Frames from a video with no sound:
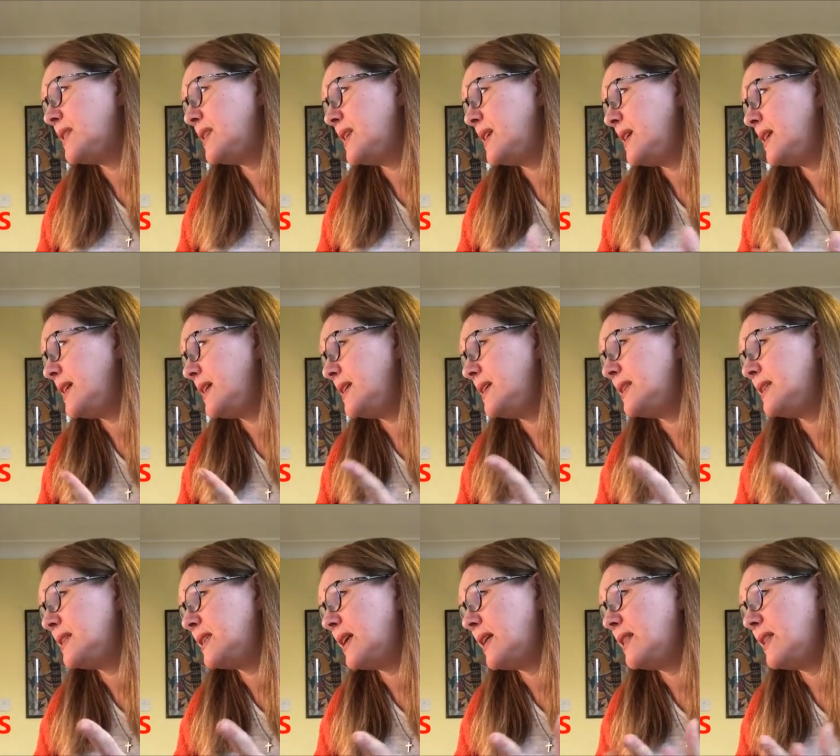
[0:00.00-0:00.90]

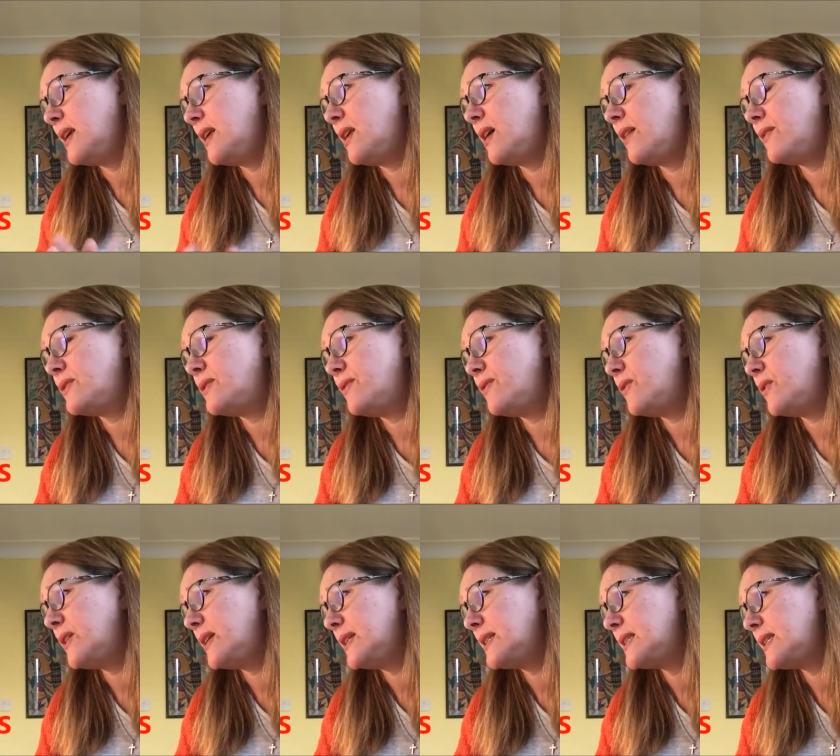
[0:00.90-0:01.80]
knees and then after
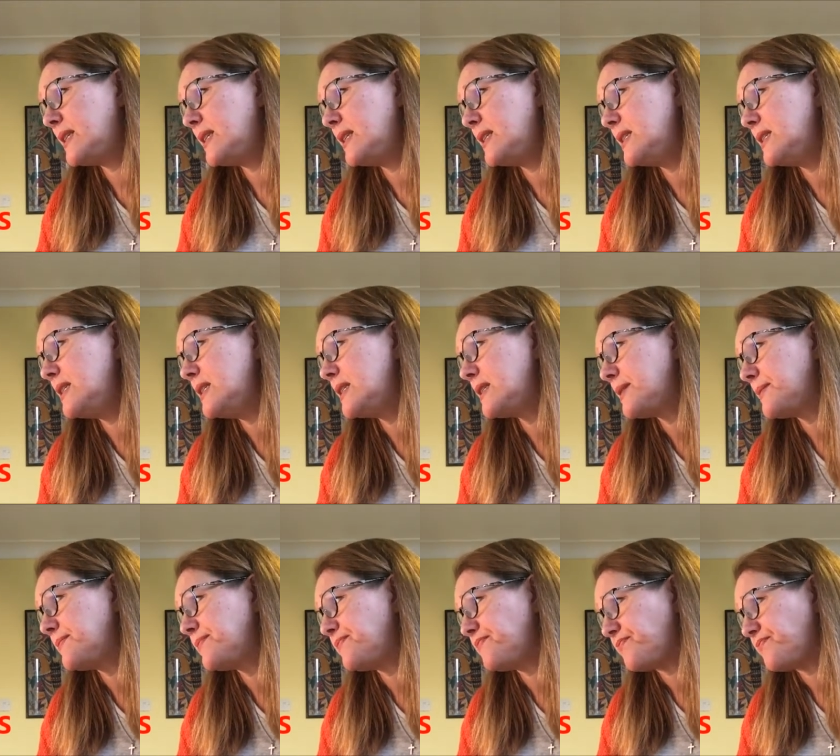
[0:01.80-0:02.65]
voices,